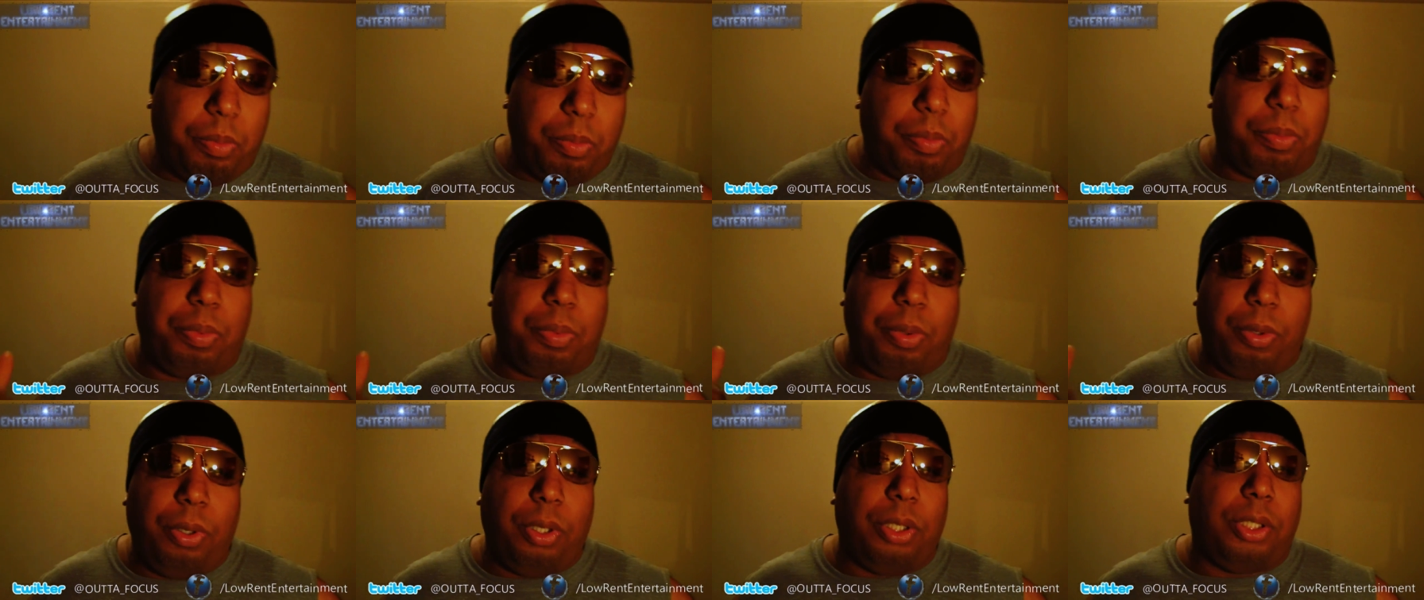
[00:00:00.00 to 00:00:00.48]

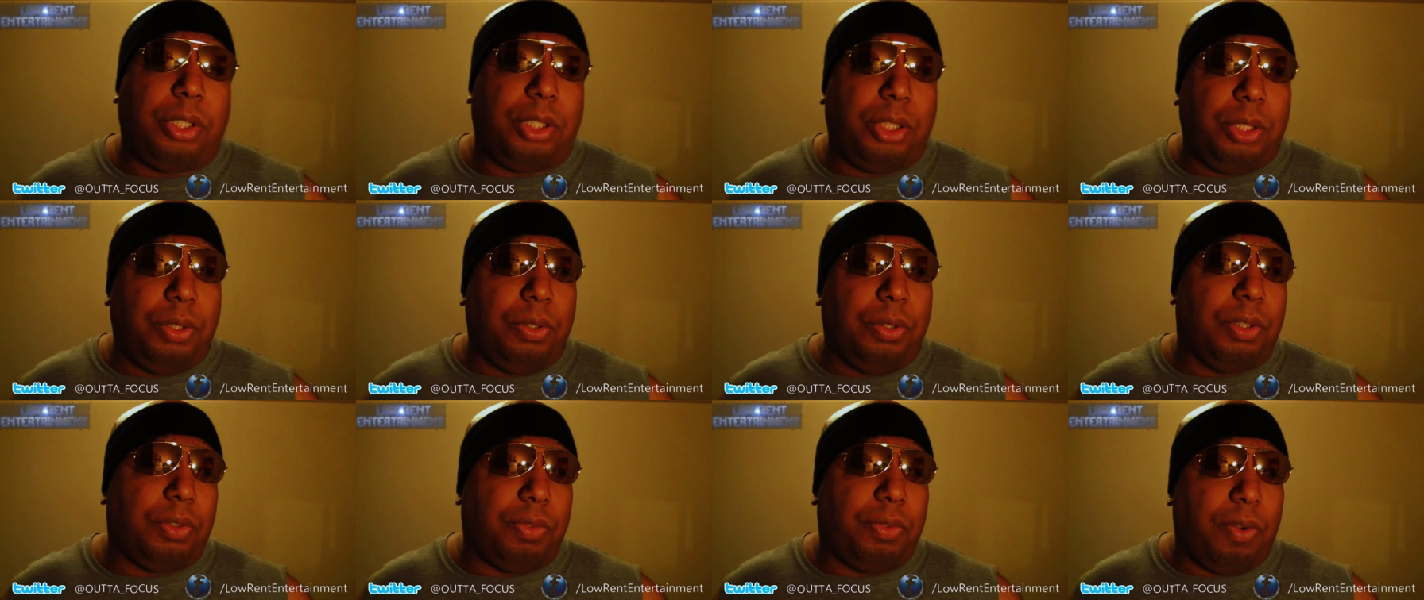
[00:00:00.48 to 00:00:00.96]
push
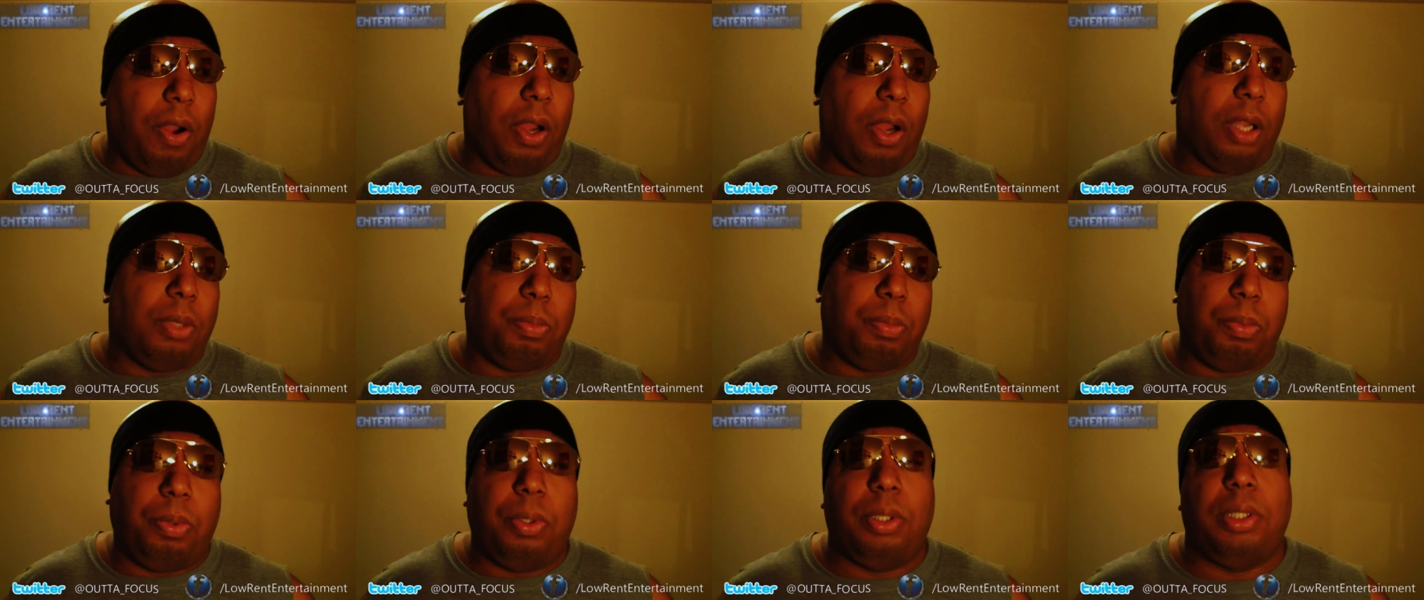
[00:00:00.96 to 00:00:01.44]
you as
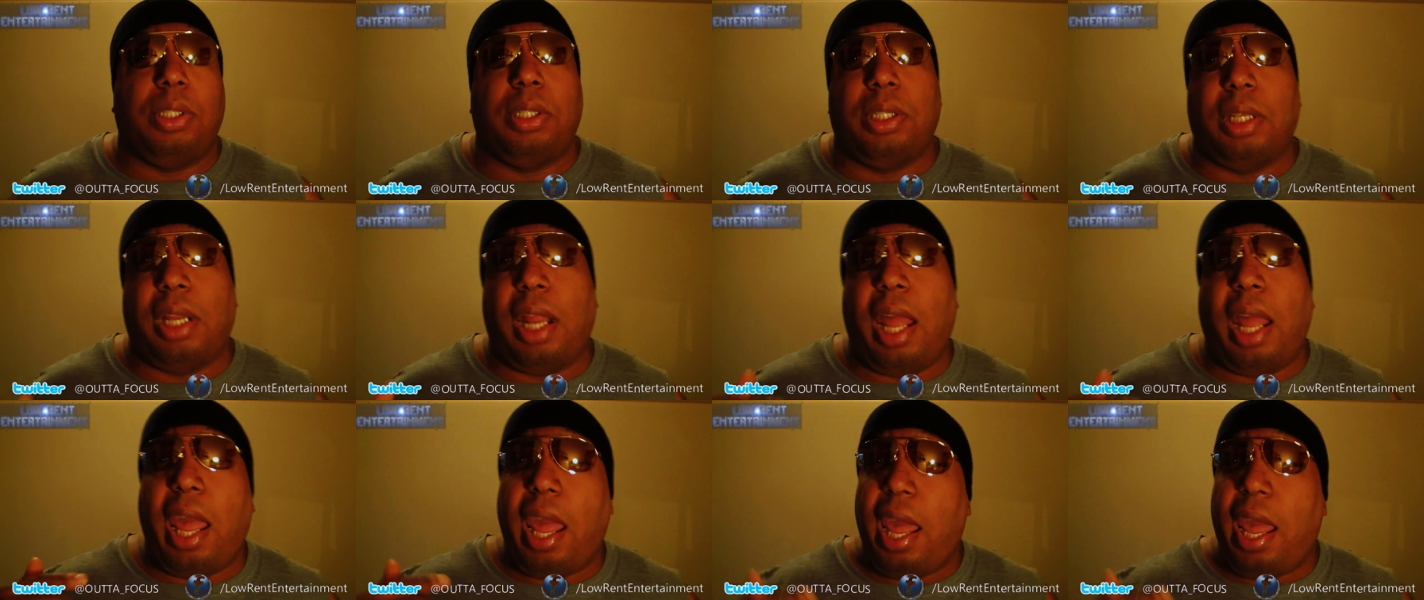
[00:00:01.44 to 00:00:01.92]
far as putting
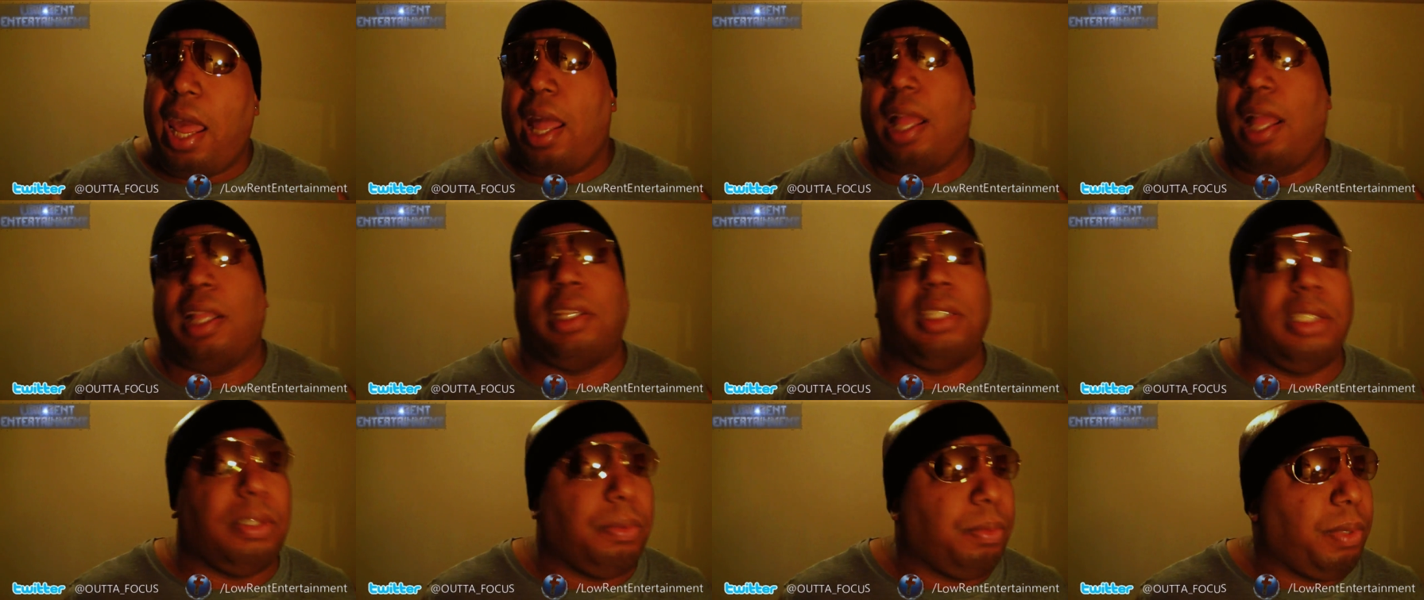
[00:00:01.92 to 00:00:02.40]

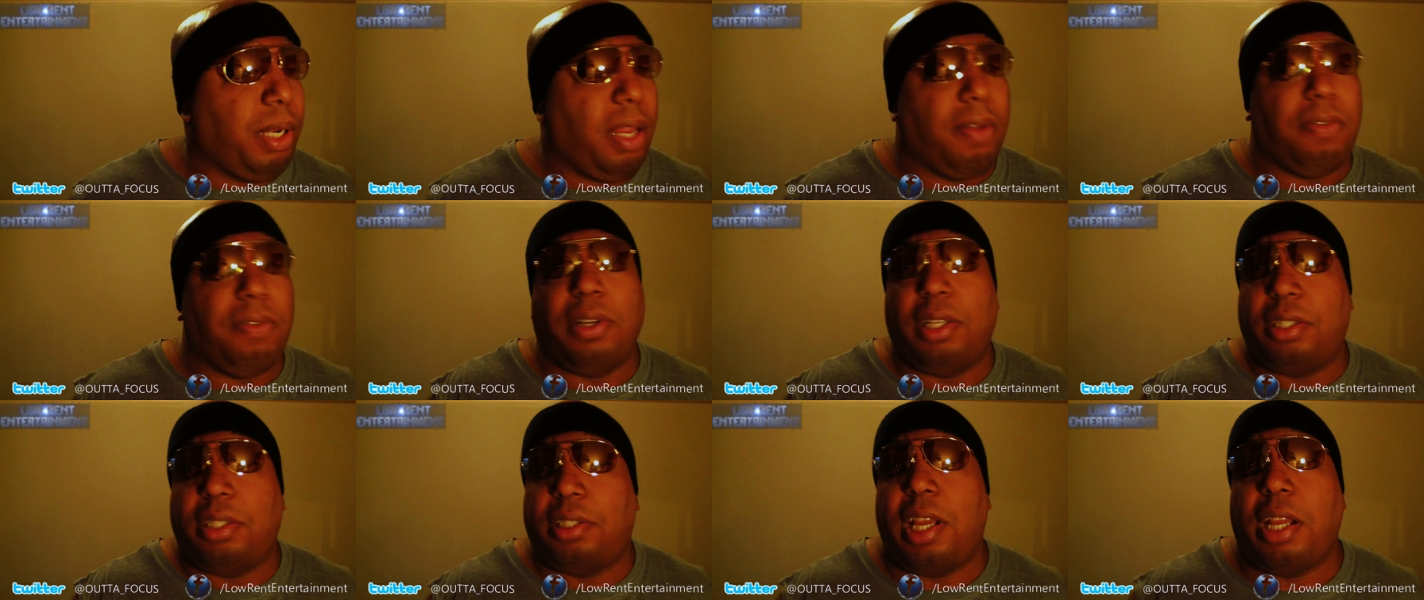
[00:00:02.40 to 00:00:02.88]
ads and
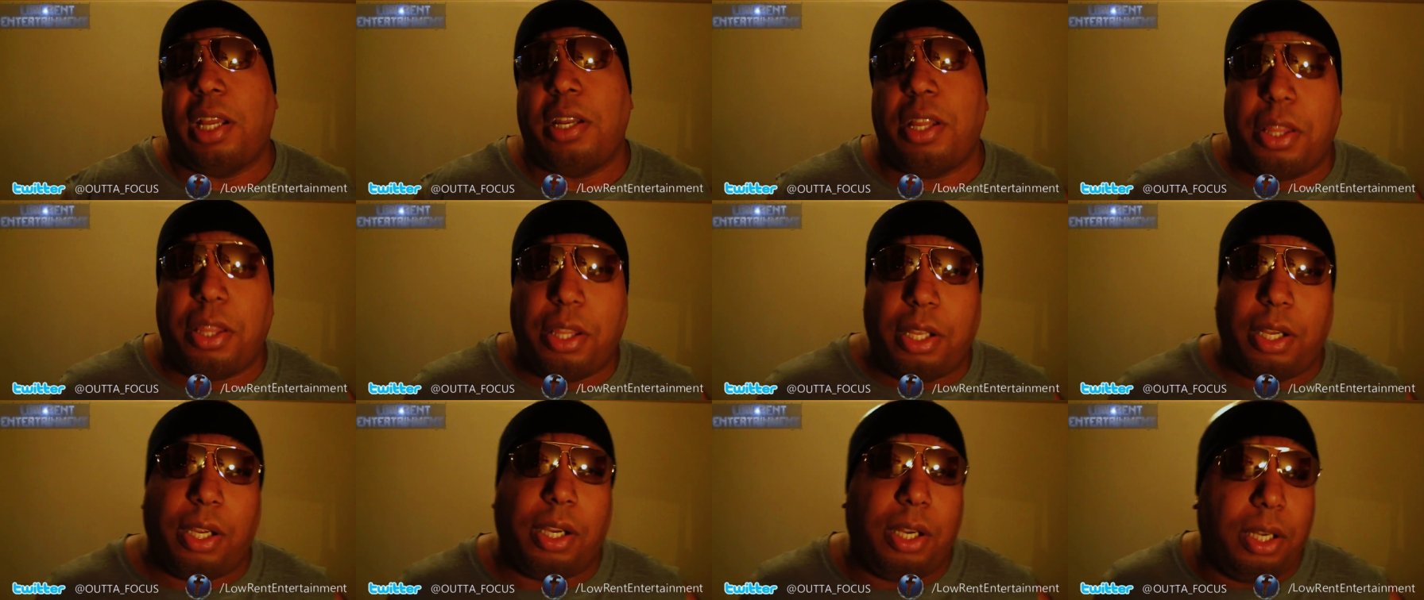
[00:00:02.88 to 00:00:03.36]
whatever they set in
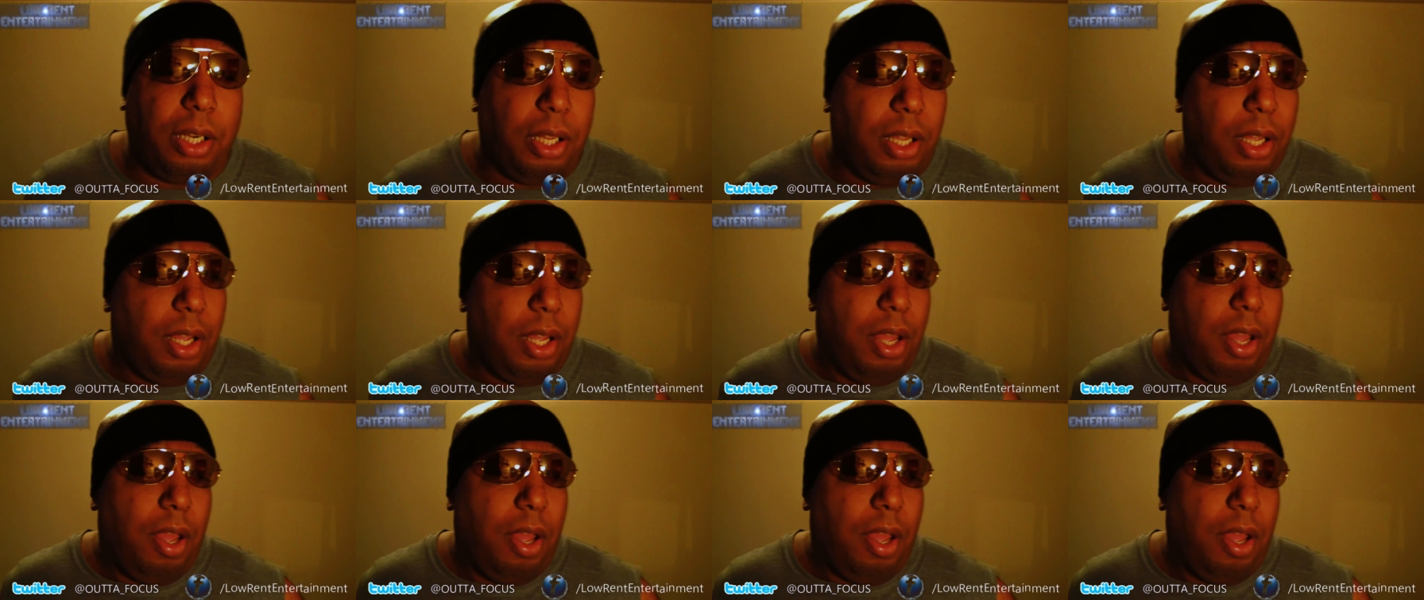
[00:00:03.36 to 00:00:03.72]
third.